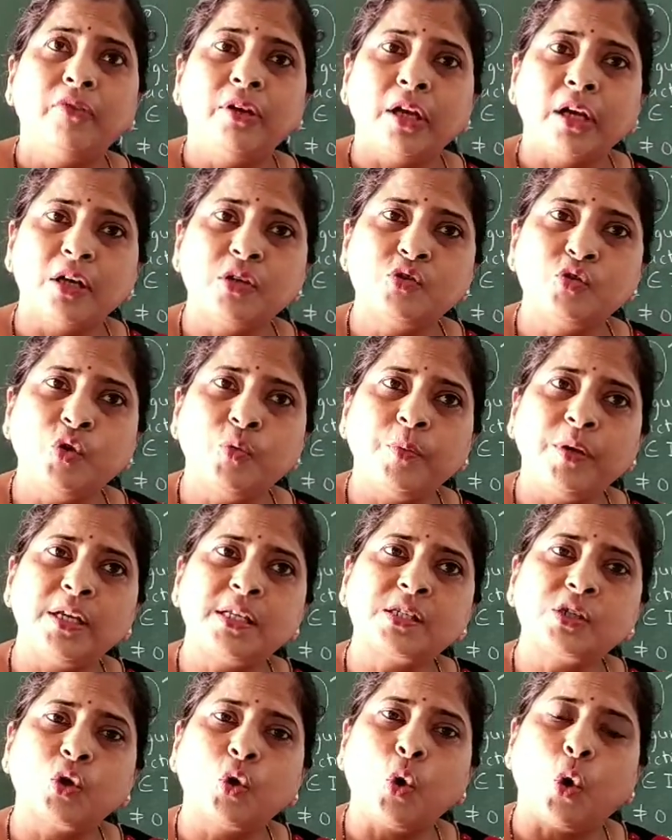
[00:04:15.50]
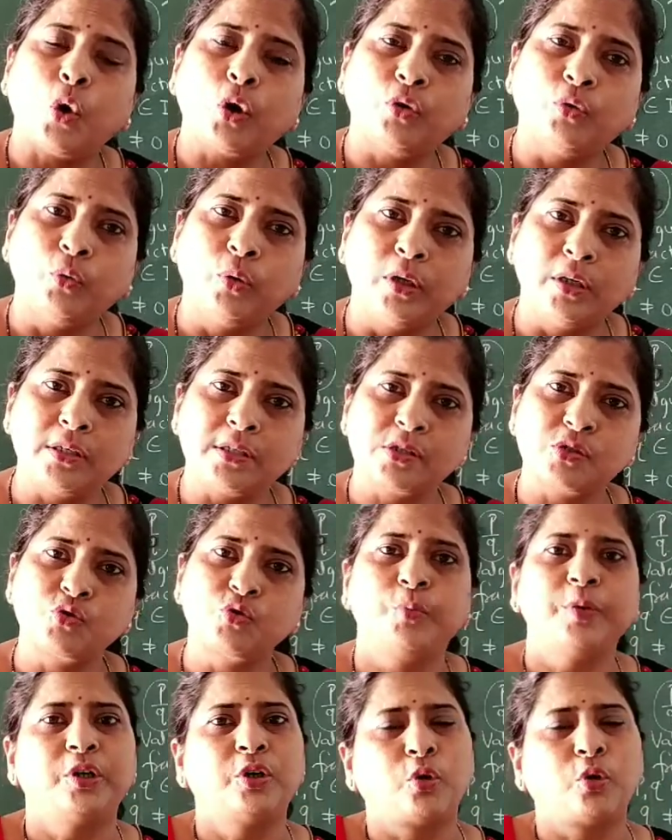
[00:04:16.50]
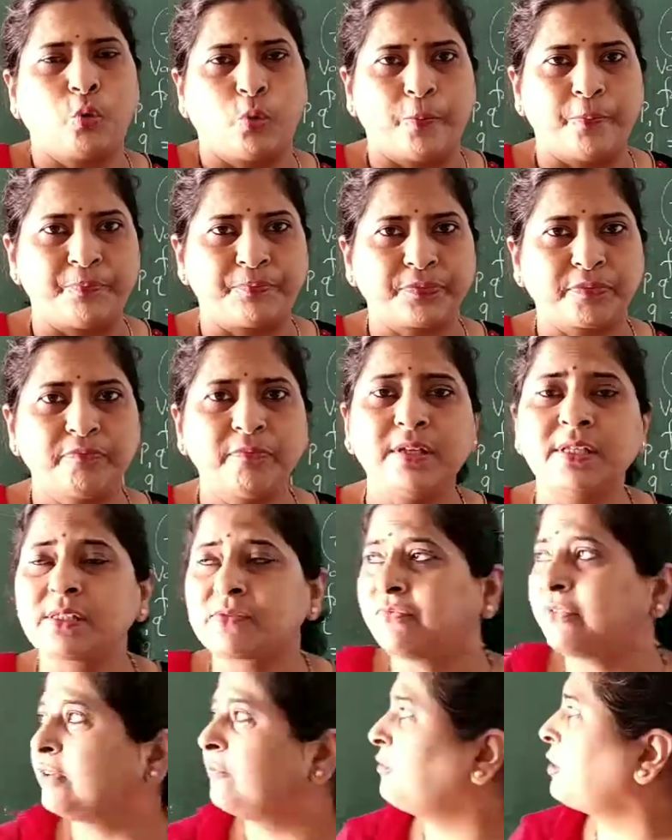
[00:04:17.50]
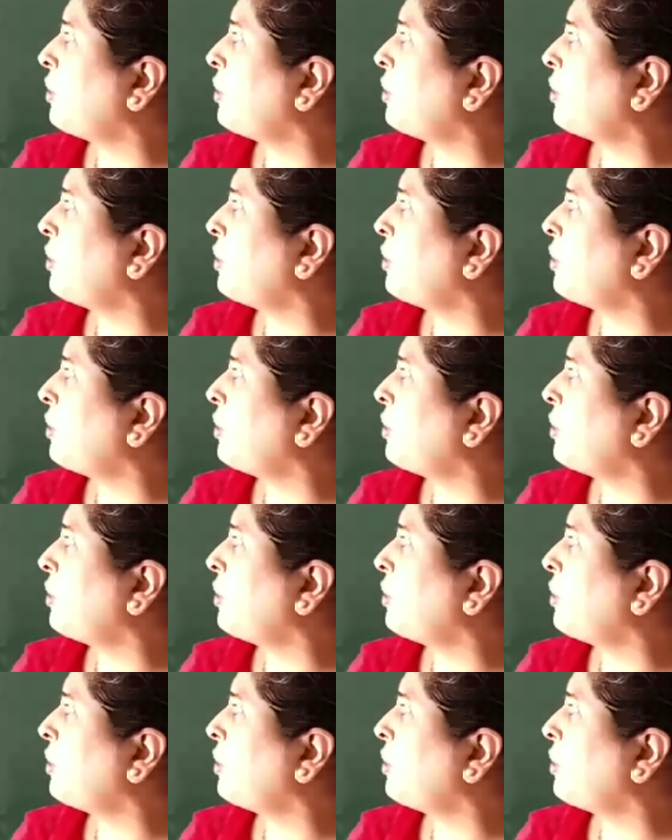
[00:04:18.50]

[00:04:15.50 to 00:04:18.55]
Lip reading: assume its converse to be true. Means when